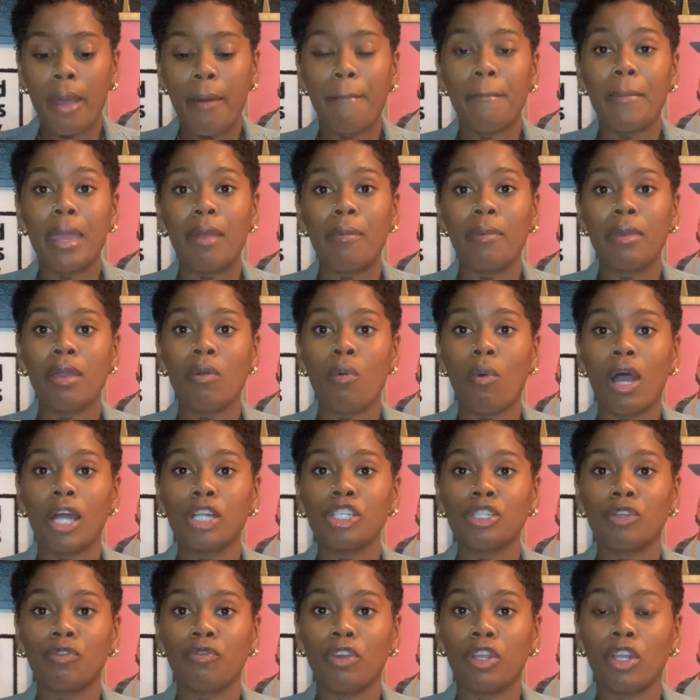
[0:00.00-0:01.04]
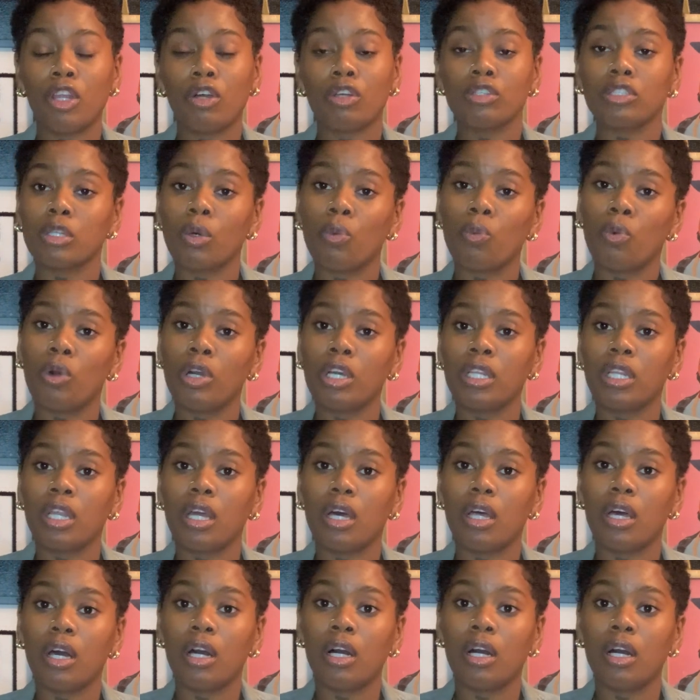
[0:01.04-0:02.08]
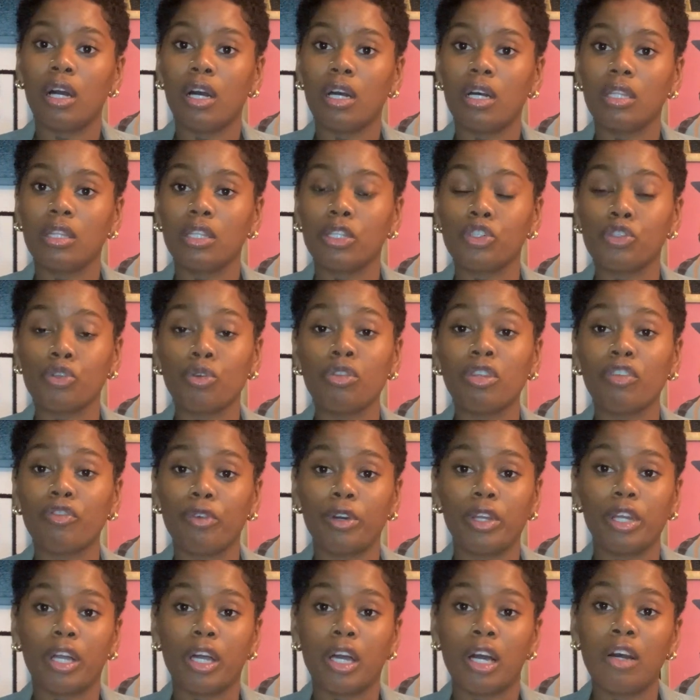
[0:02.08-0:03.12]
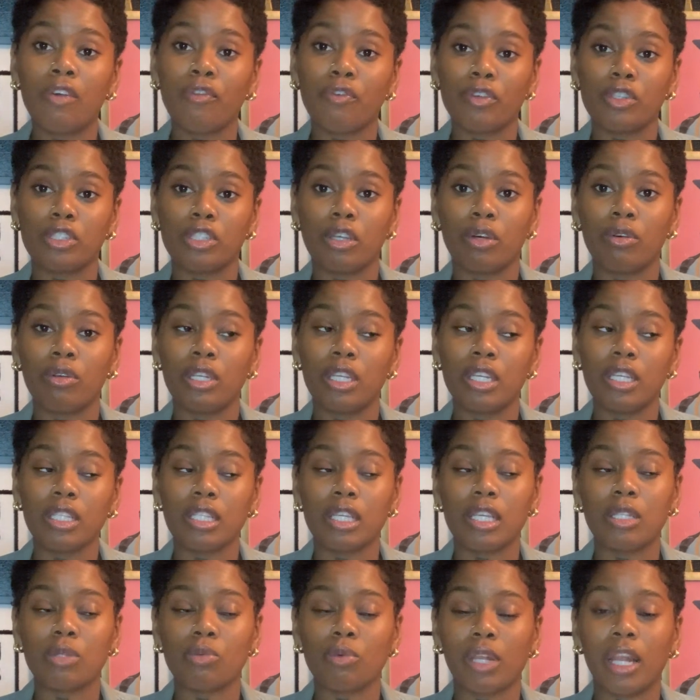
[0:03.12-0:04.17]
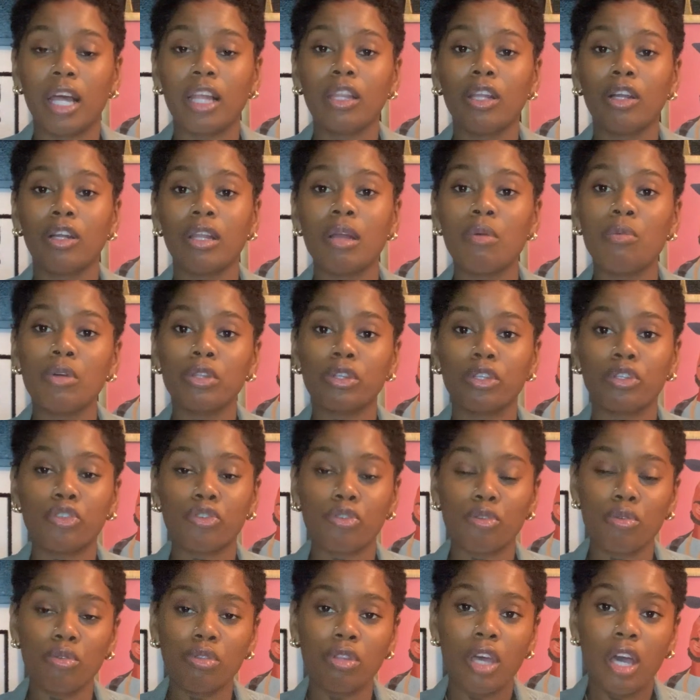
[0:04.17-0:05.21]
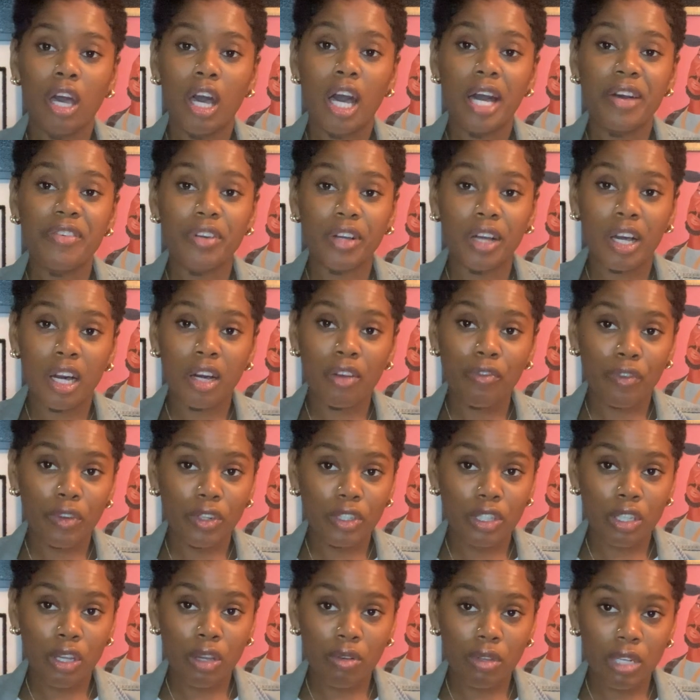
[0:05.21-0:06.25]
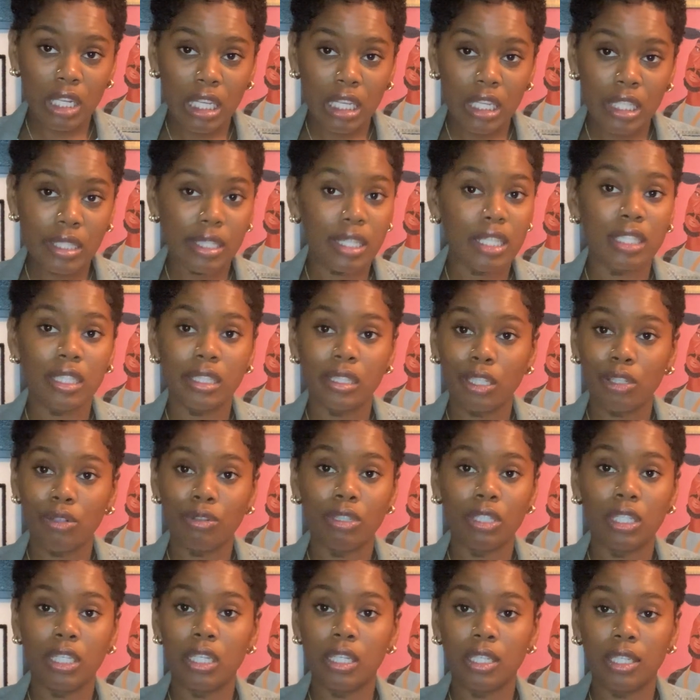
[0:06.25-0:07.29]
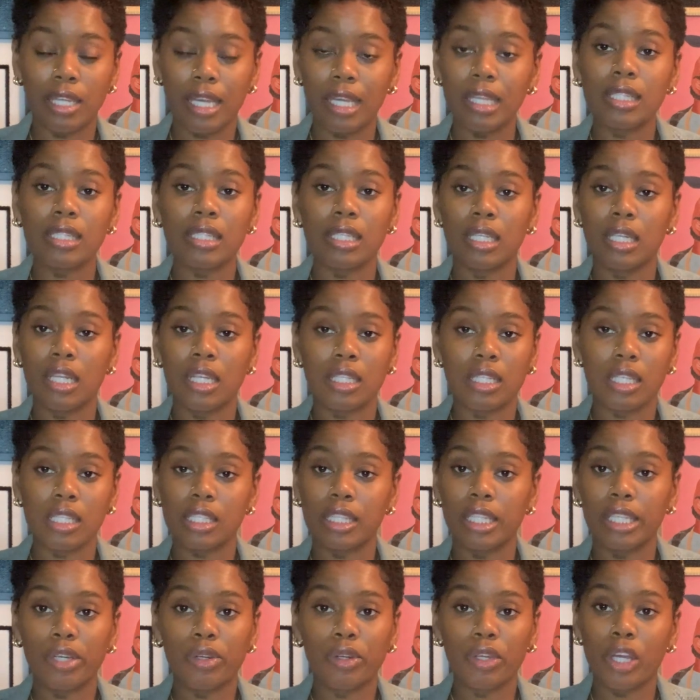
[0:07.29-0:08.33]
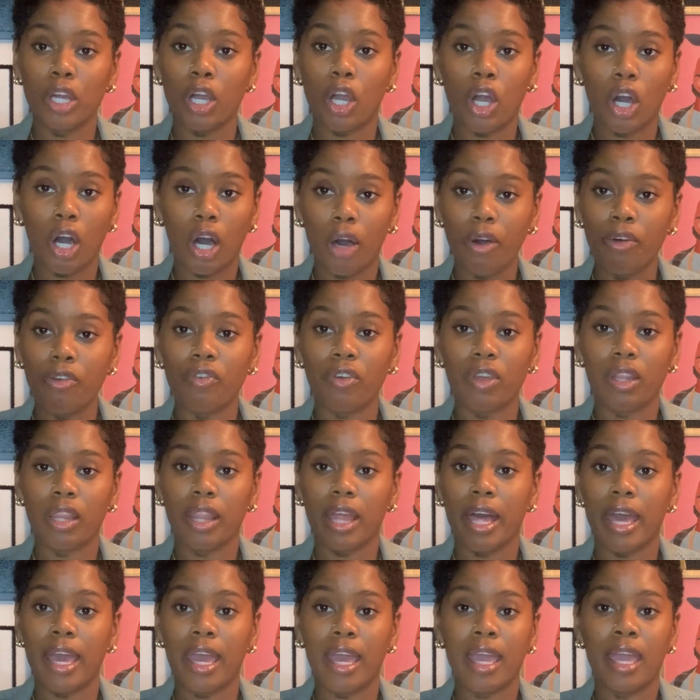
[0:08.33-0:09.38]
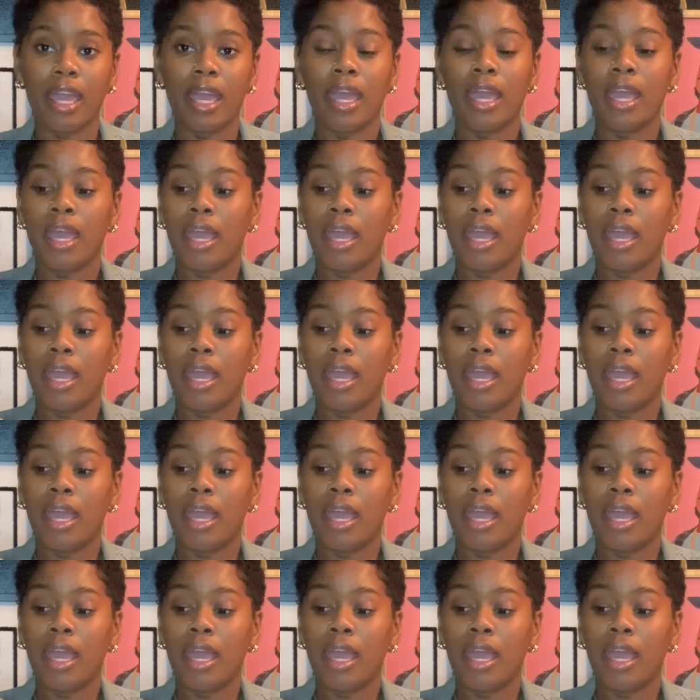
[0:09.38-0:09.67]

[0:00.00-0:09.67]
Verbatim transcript: Maybe watching videos on what uh, the truth of what a comfort zone is. Because when I learned what the truth of a comfort zone is, it's literally a death sentence. It's literally a coffin. Like